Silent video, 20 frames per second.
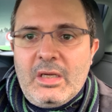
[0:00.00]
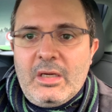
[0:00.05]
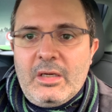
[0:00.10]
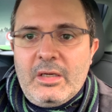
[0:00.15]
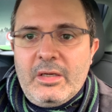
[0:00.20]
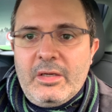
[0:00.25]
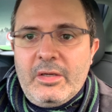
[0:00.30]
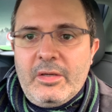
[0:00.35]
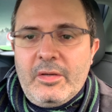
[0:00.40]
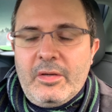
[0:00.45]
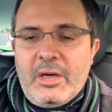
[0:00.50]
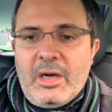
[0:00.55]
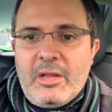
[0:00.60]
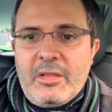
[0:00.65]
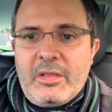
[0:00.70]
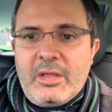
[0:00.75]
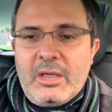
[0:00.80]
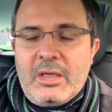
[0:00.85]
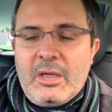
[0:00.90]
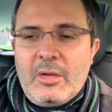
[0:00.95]
I
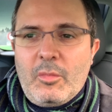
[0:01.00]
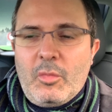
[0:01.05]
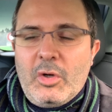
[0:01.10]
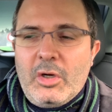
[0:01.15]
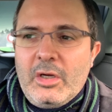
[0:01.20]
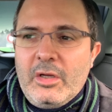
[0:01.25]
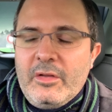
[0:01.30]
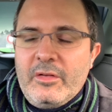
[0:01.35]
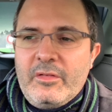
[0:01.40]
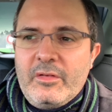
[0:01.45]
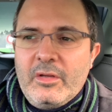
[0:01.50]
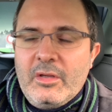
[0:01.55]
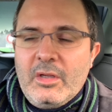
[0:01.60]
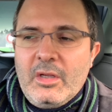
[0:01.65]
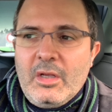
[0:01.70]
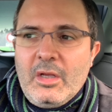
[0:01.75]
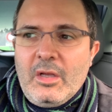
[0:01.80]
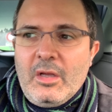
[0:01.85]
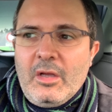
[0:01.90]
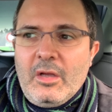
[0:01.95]
think it was
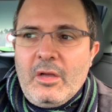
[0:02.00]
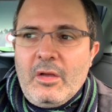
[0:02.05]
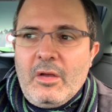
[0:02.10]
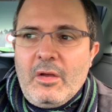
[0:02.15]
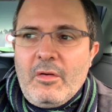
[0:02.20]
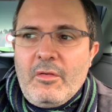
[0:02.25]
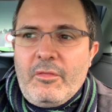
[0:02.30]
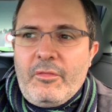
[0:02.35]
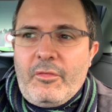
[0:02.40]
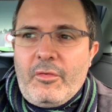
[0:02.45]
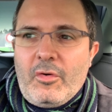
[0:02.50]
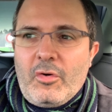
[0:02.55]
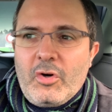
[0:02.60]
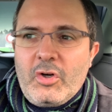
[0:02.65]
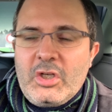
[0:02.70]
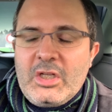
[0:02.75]
4